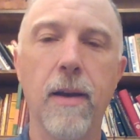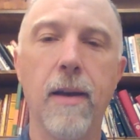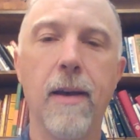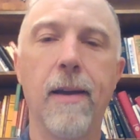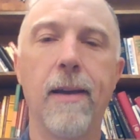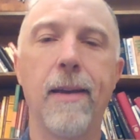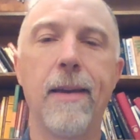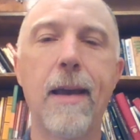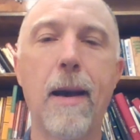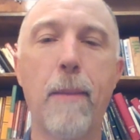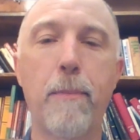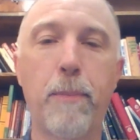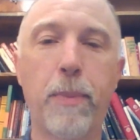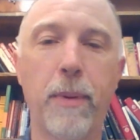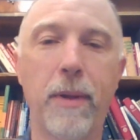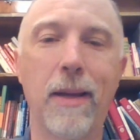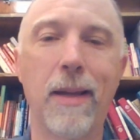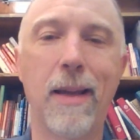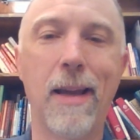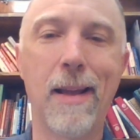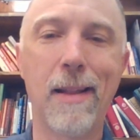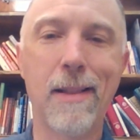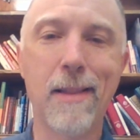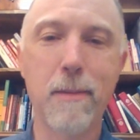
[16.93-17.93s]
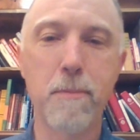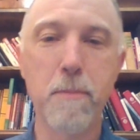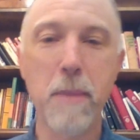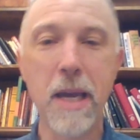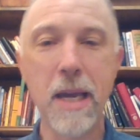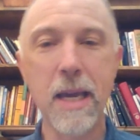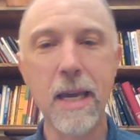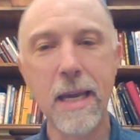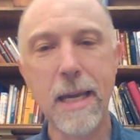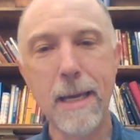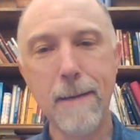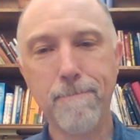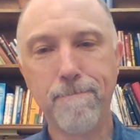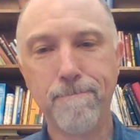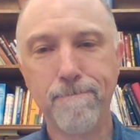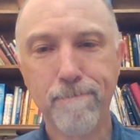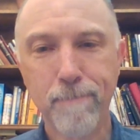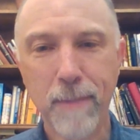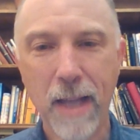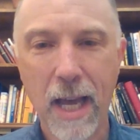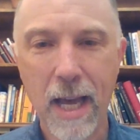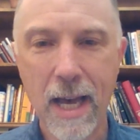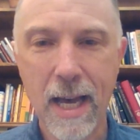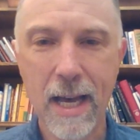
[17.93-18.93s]
Yep, it's me.
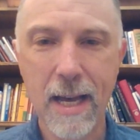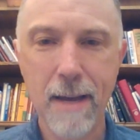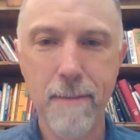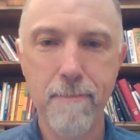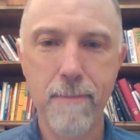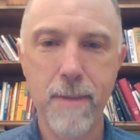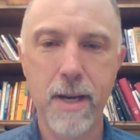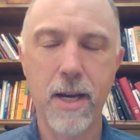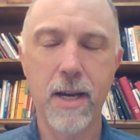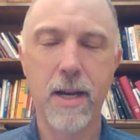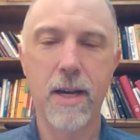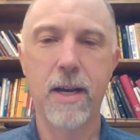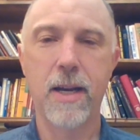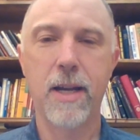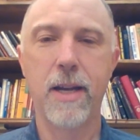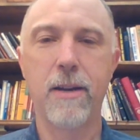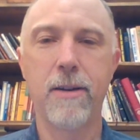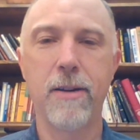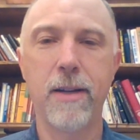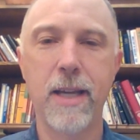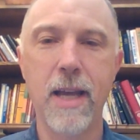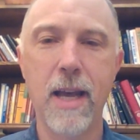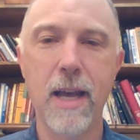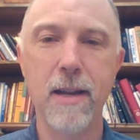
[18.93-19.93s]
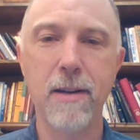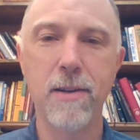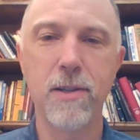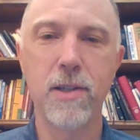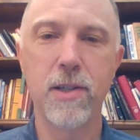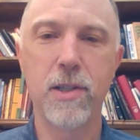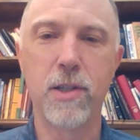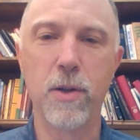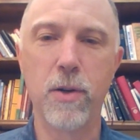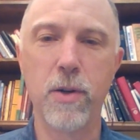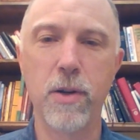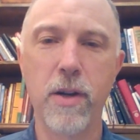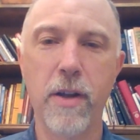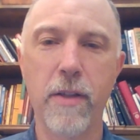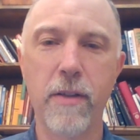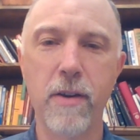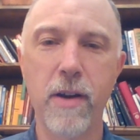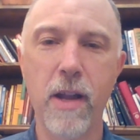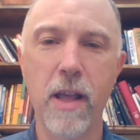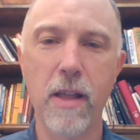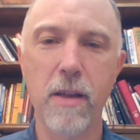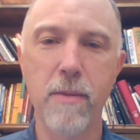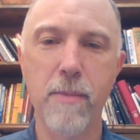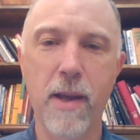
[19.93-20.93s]
I'm uh, here again, just doing another
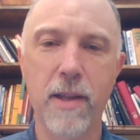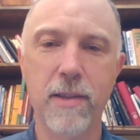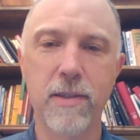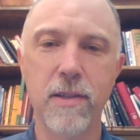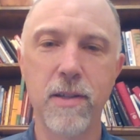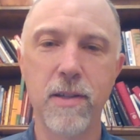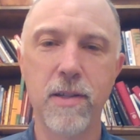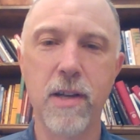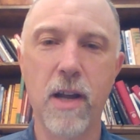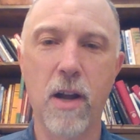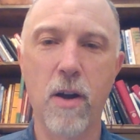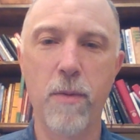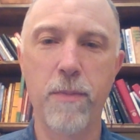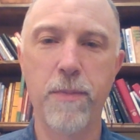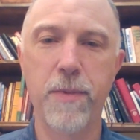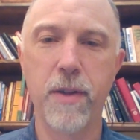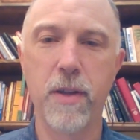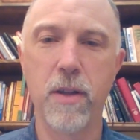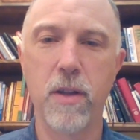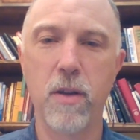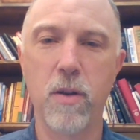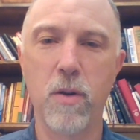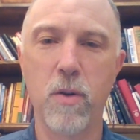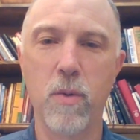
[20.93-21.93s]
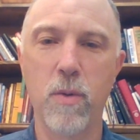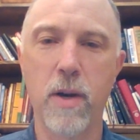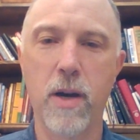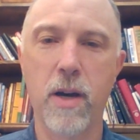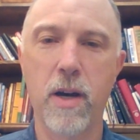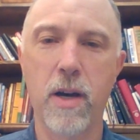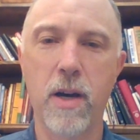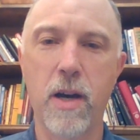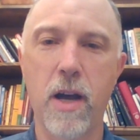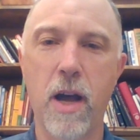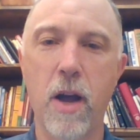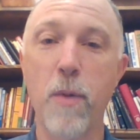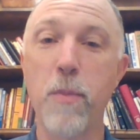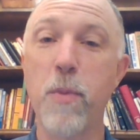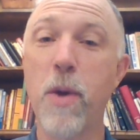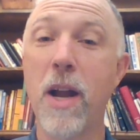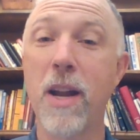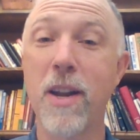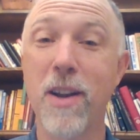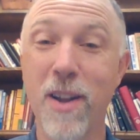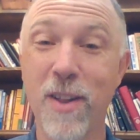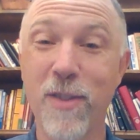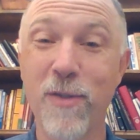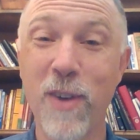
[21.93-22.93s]
daily message. I hope that you, uh, I hope you
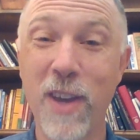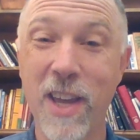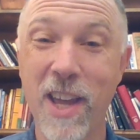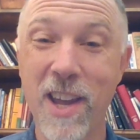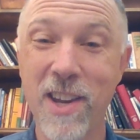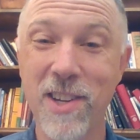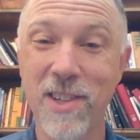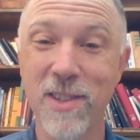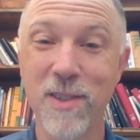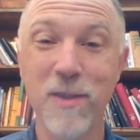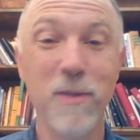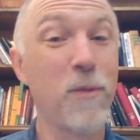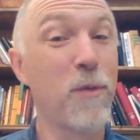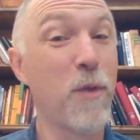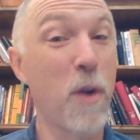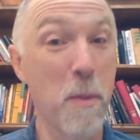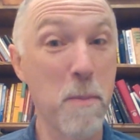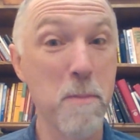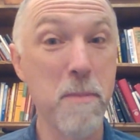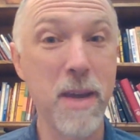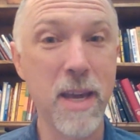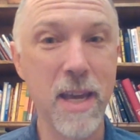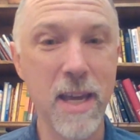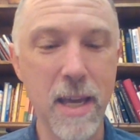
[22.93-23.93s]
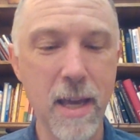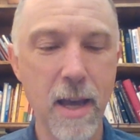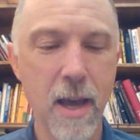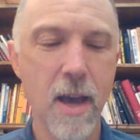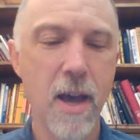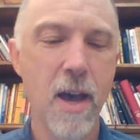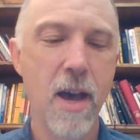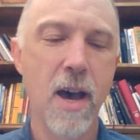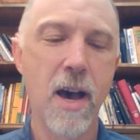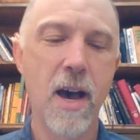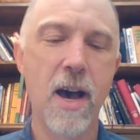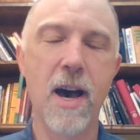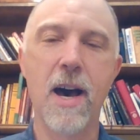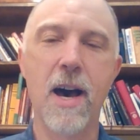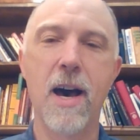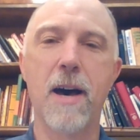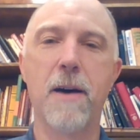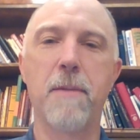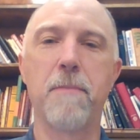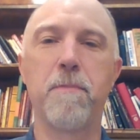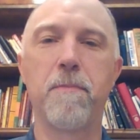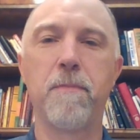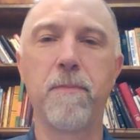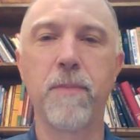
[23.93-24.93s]
had a nice vacation from me.
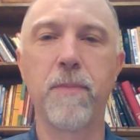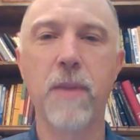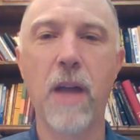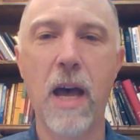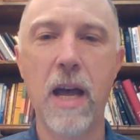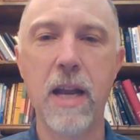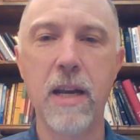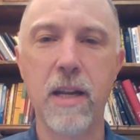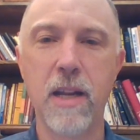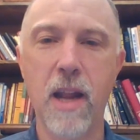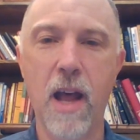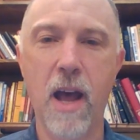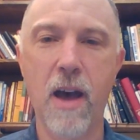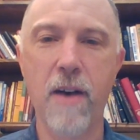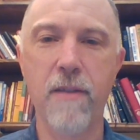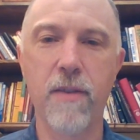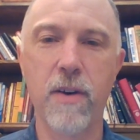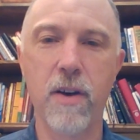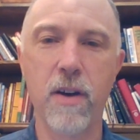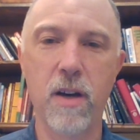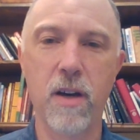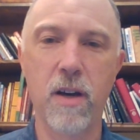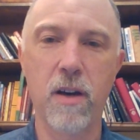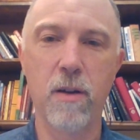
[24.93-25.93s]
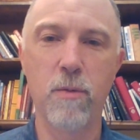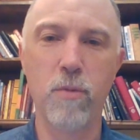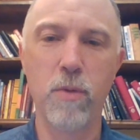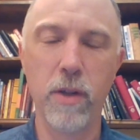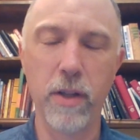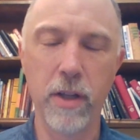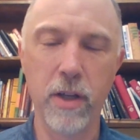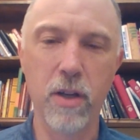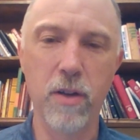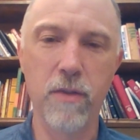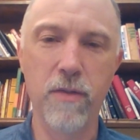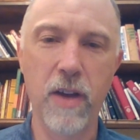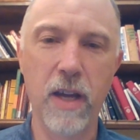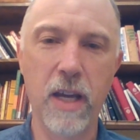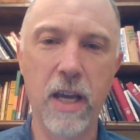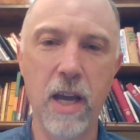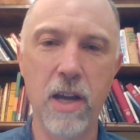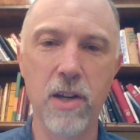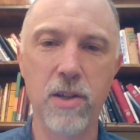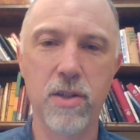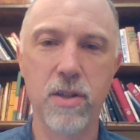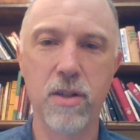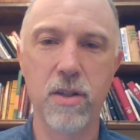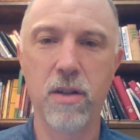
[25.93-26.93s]
Um, I did have a, a, really good
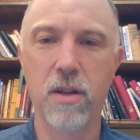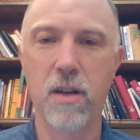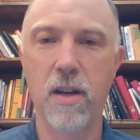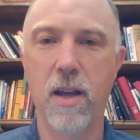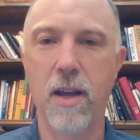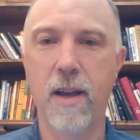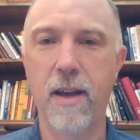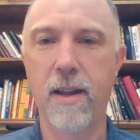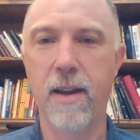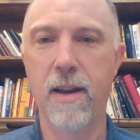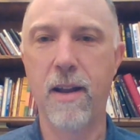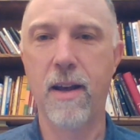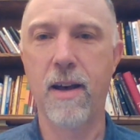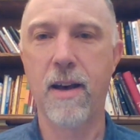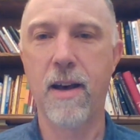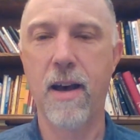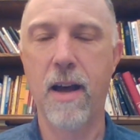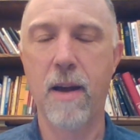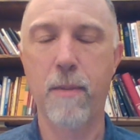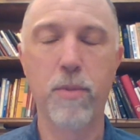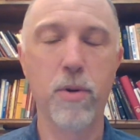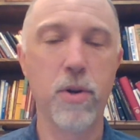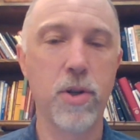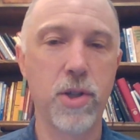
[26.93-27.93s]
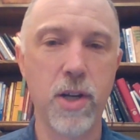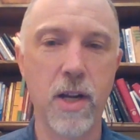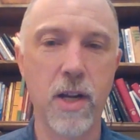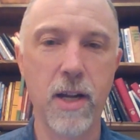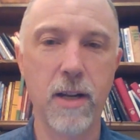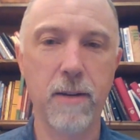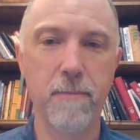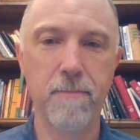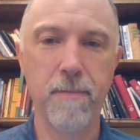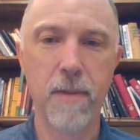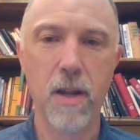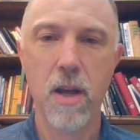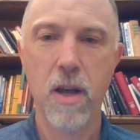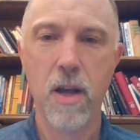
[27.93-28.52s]
vacation, and uh, I appreciate